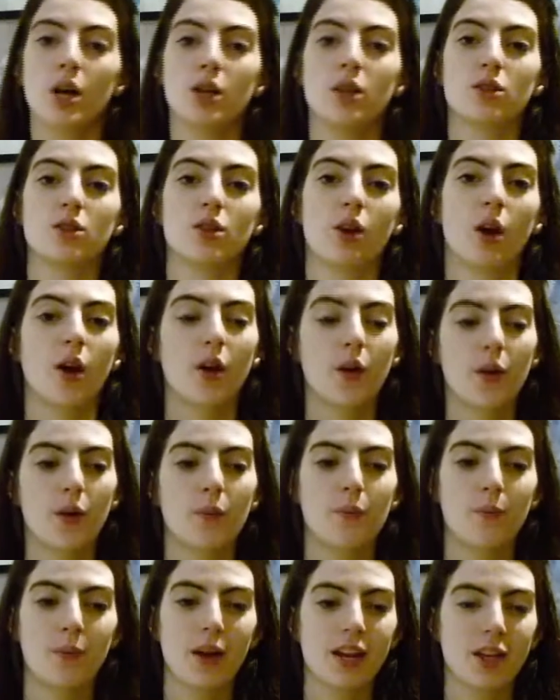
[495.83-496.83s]
So
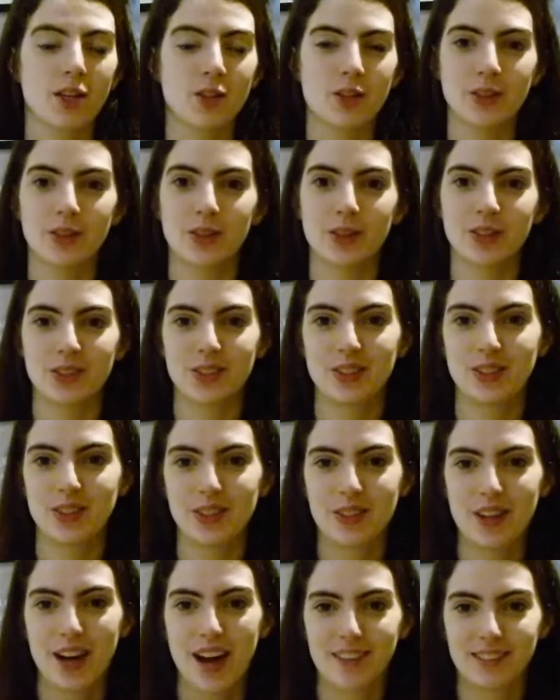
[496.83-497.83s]
make sure
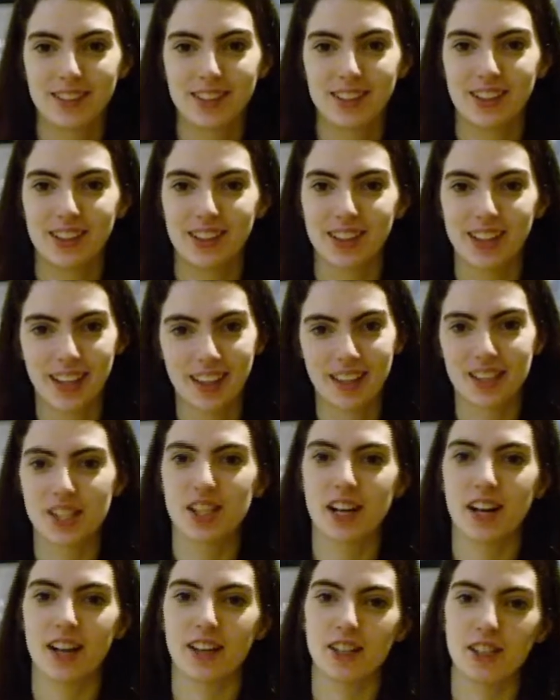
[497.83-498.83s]
to have a look in the
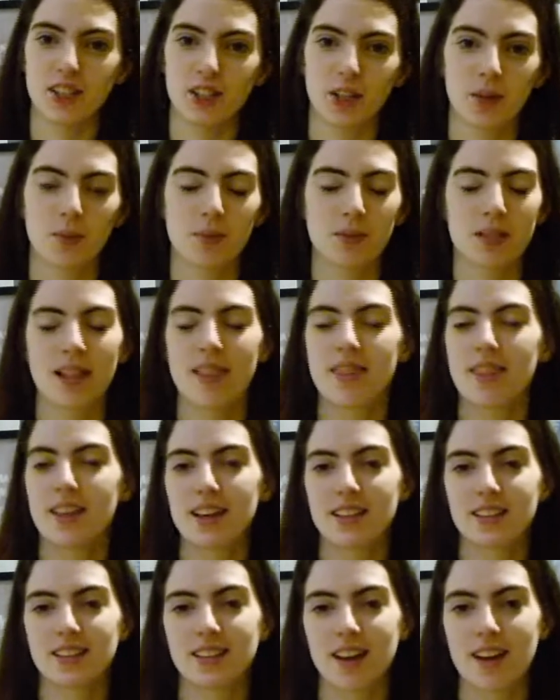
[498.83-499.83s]
charity shops and
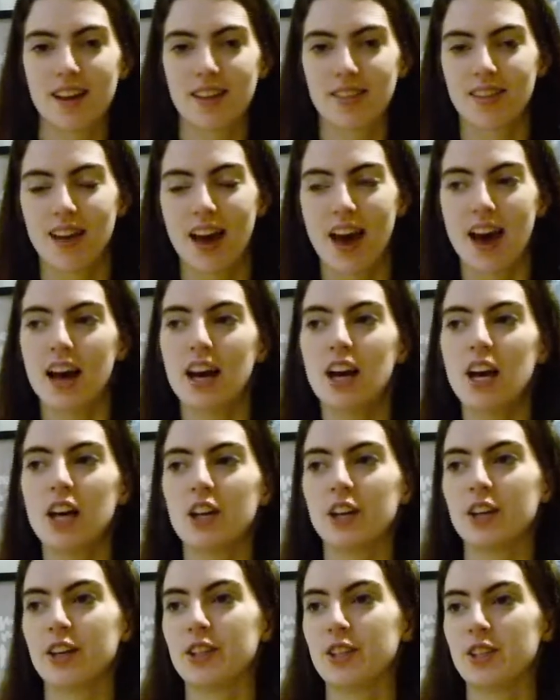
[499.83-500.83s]
things like that,
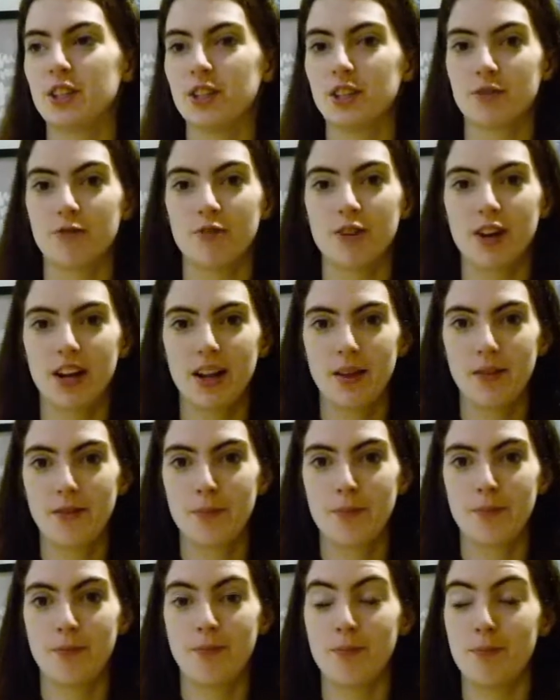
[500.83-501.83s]
because you can really
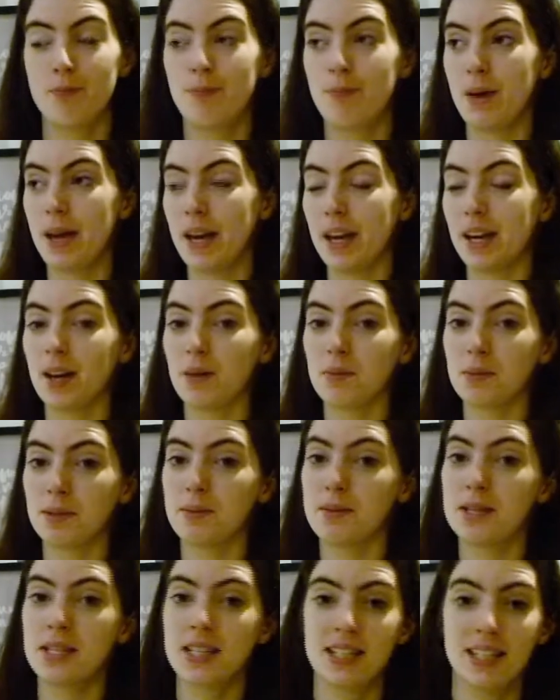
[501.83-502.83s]
pick up
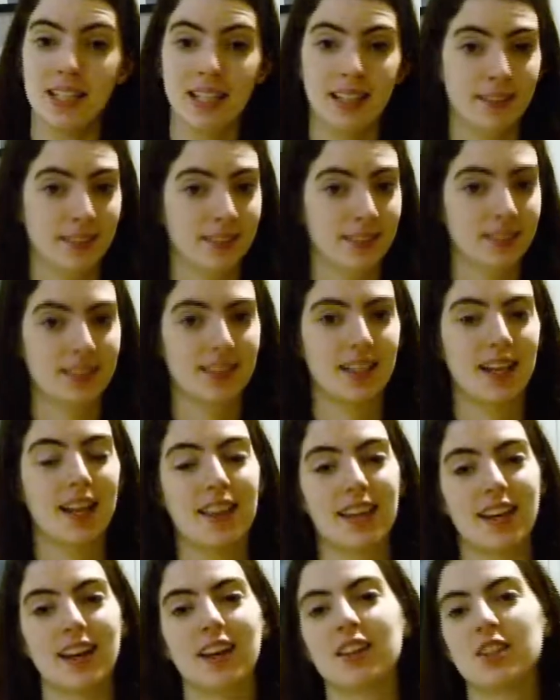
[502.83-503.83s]
some steals, like
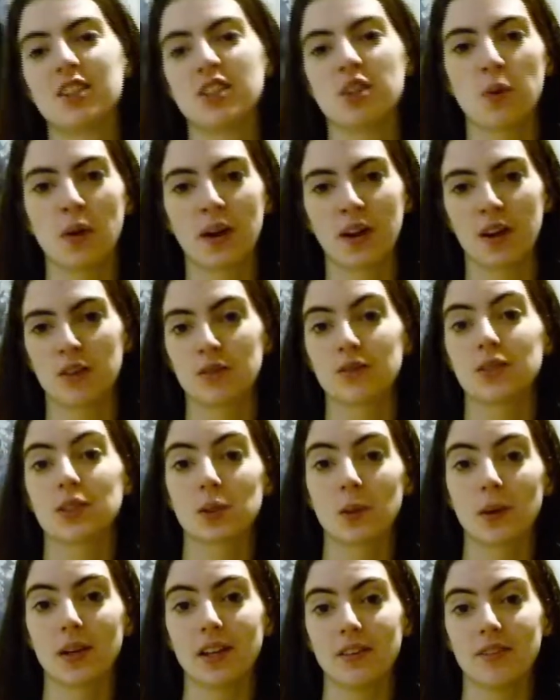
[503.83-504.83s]
the other two I got for
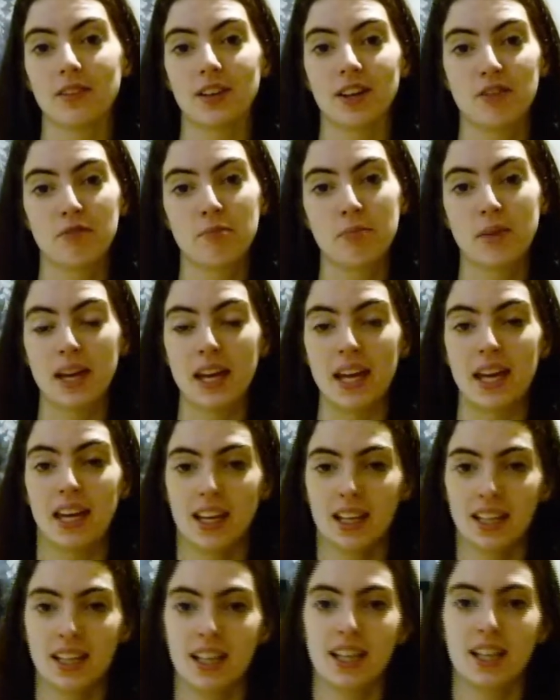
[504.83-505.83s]
25p
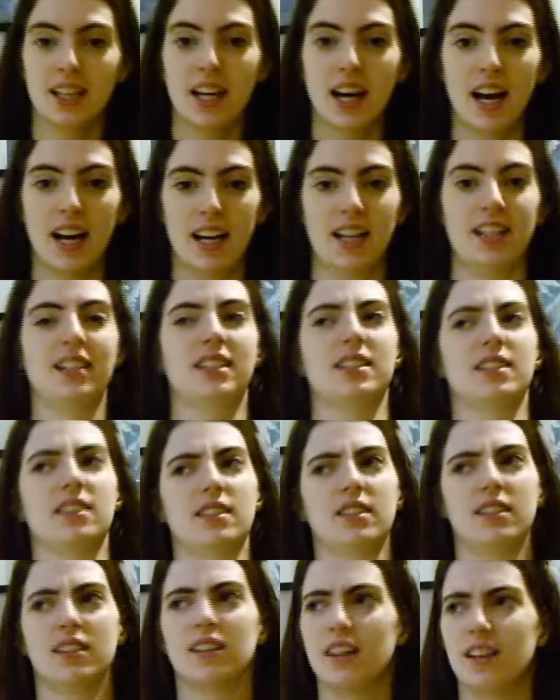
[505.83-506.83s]
and
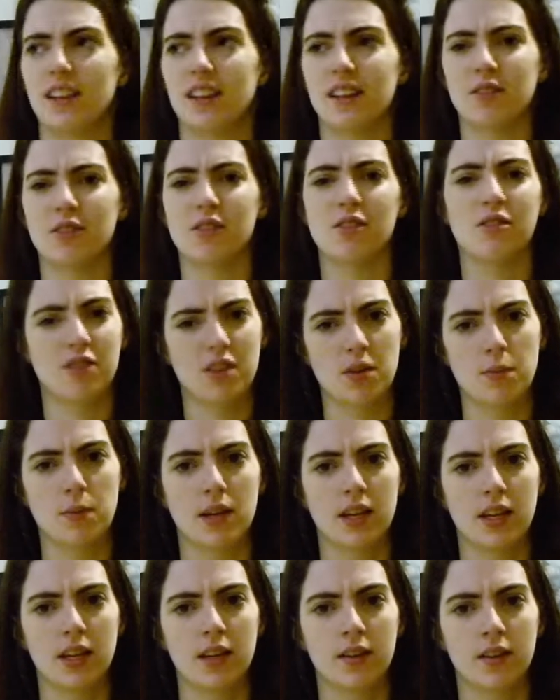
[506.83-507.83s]
I think 50p.